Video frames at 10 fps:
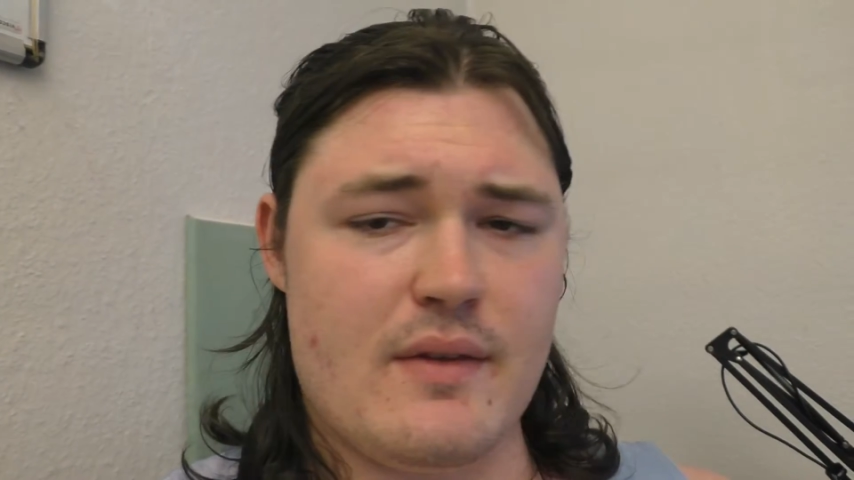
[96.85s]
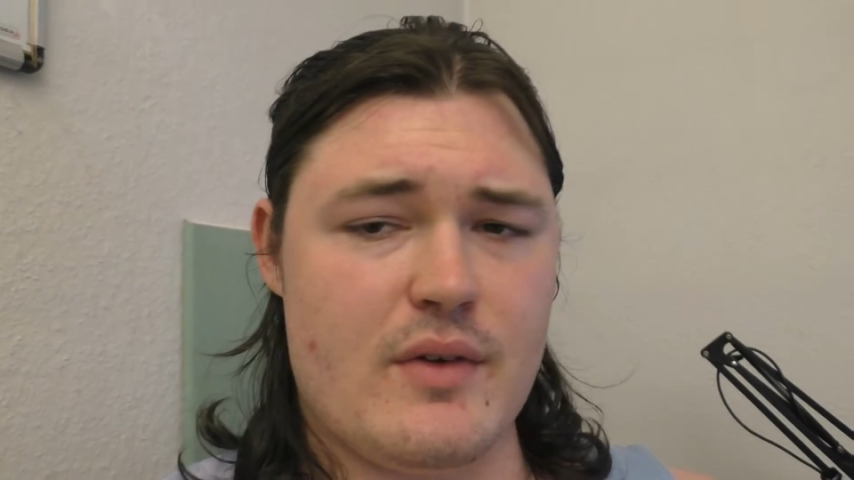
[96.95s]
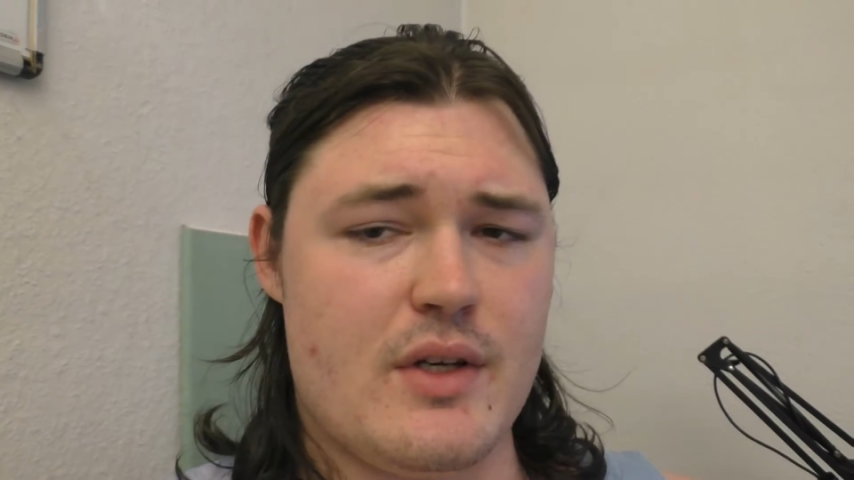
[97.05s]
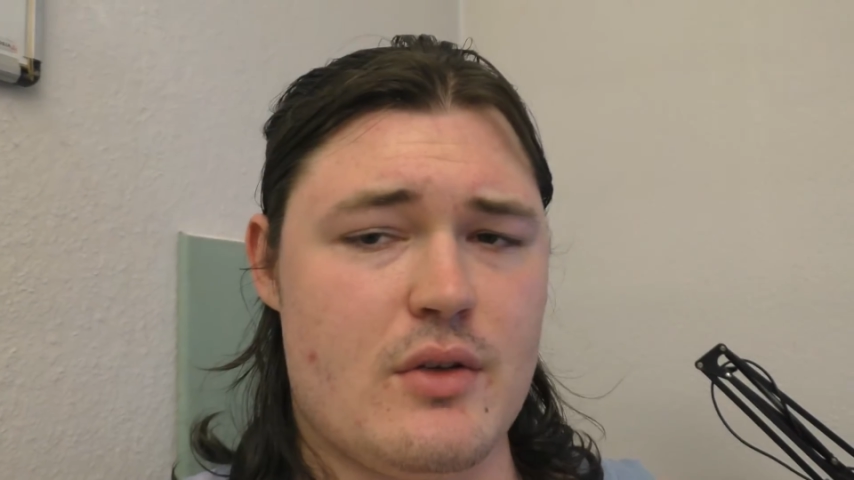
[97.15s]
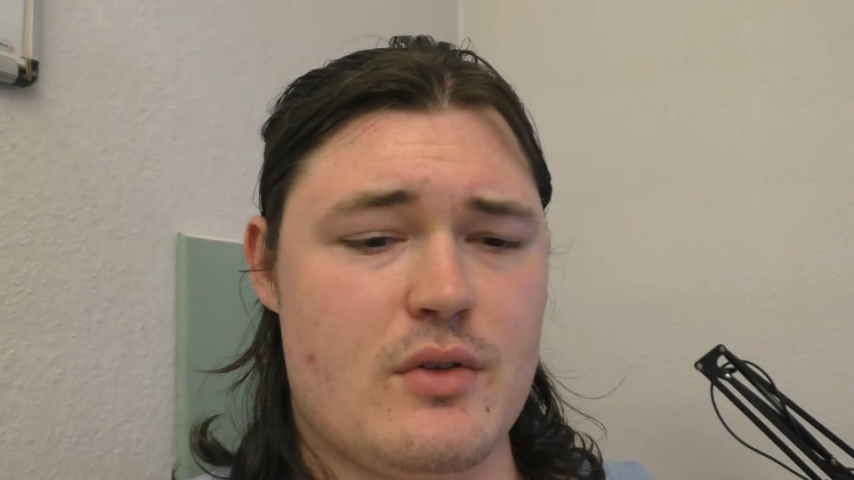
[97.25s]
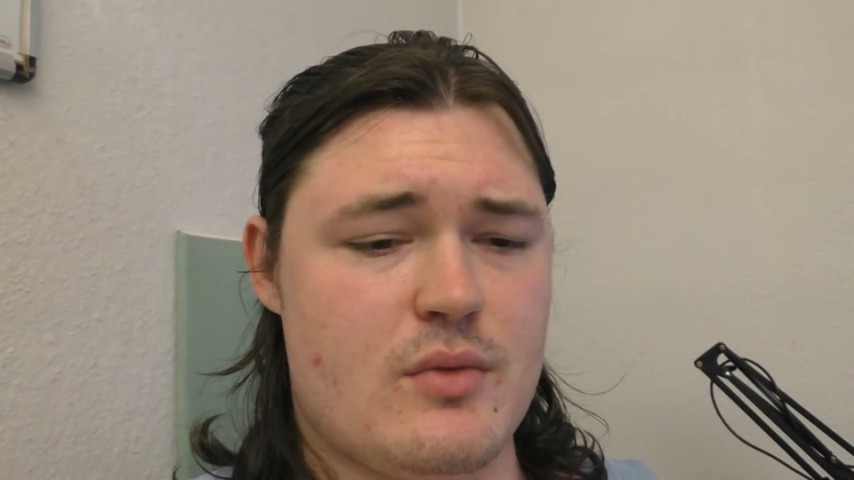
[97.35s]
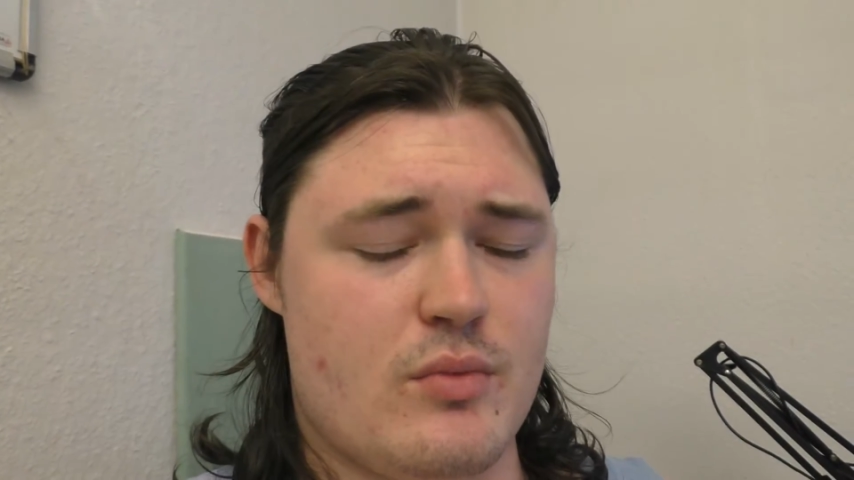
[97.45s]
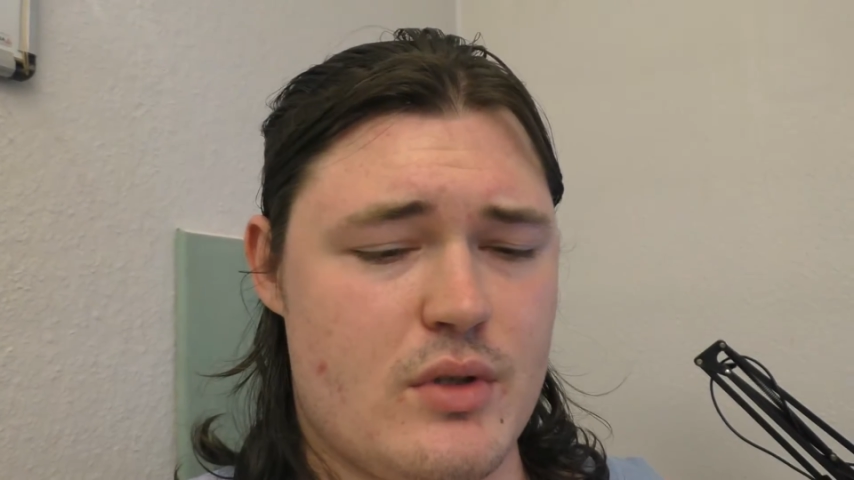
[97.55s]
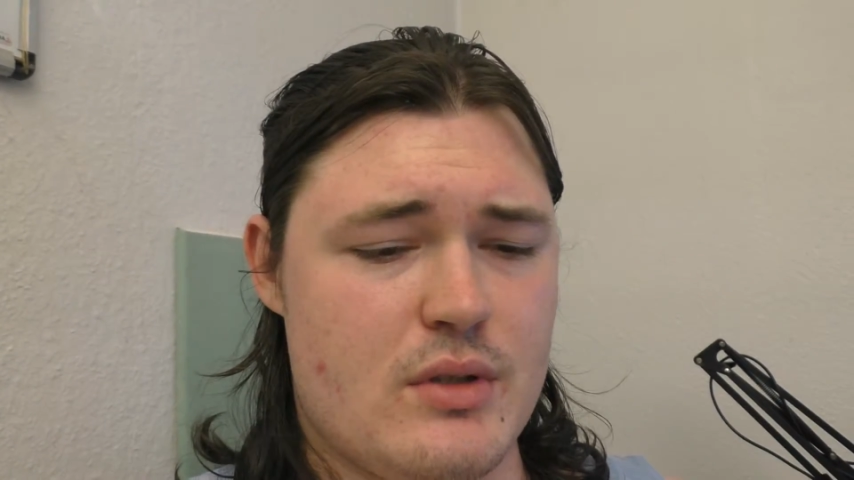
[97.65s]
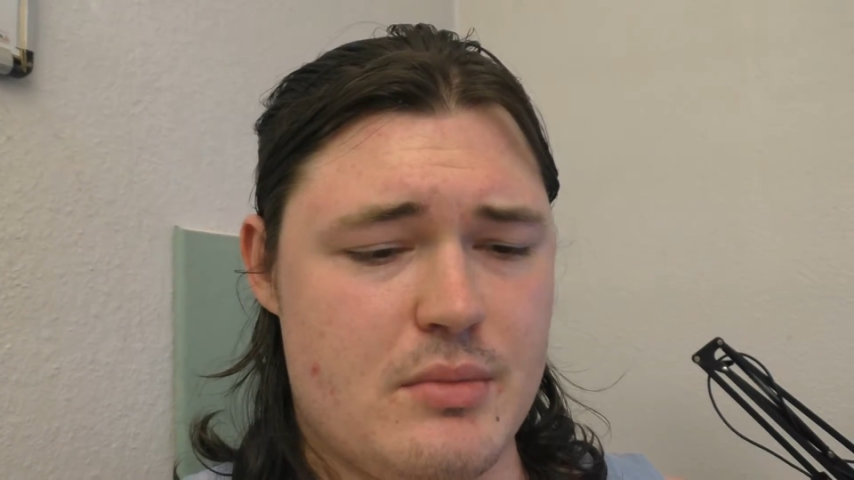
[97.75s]
videos
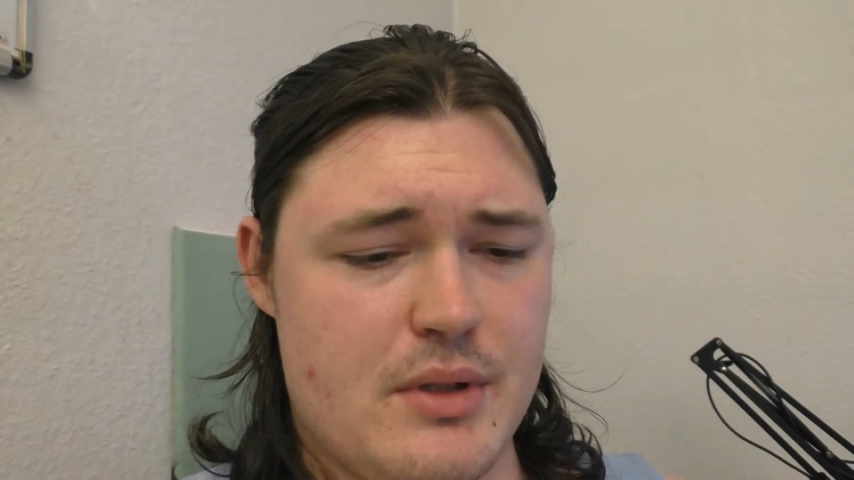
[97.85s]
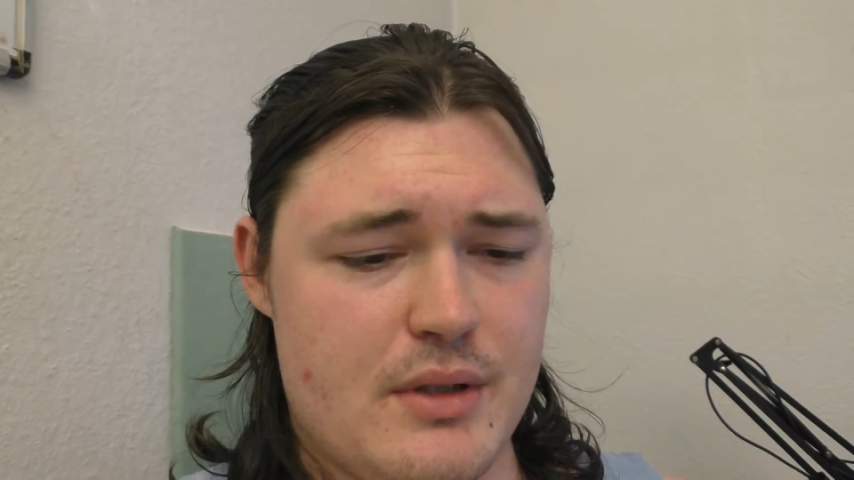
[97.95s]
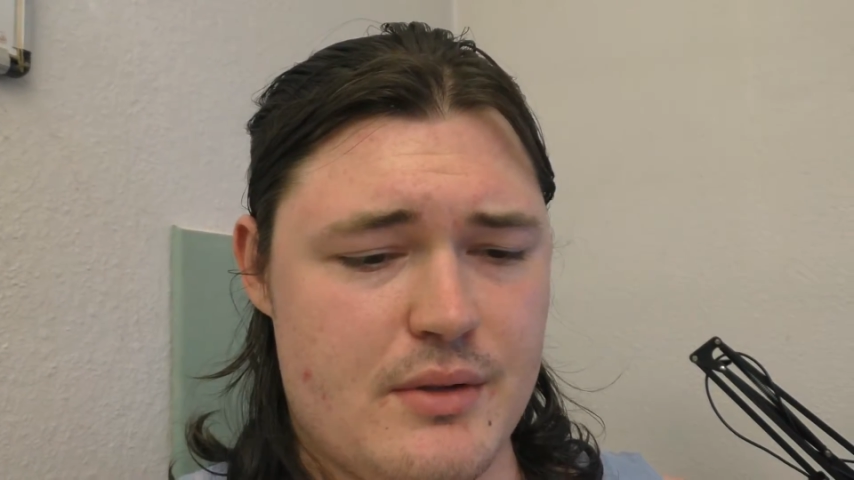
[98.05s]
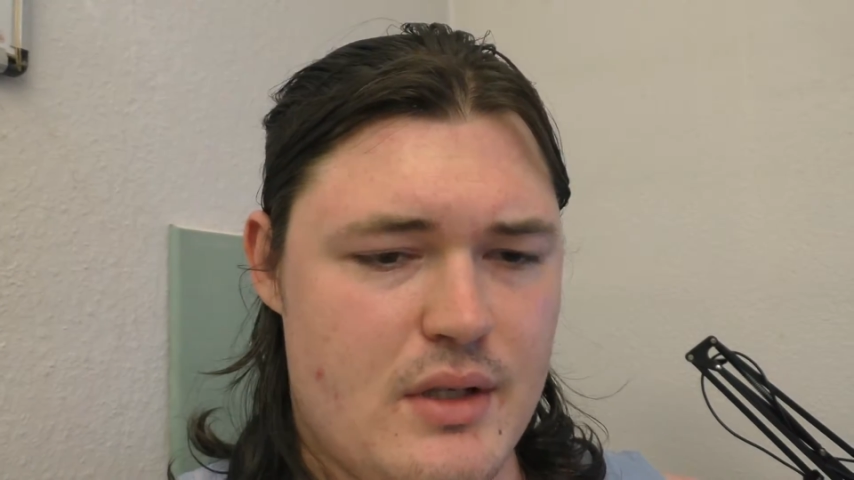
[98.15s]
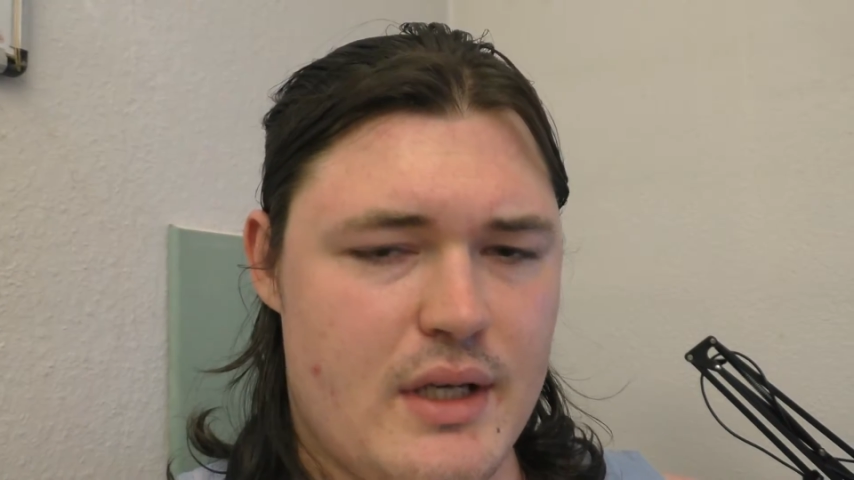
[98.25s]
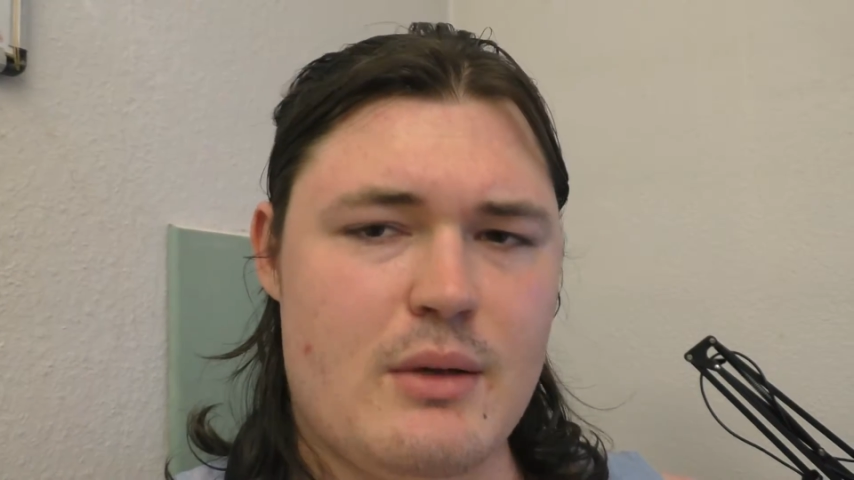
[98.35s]
will be like,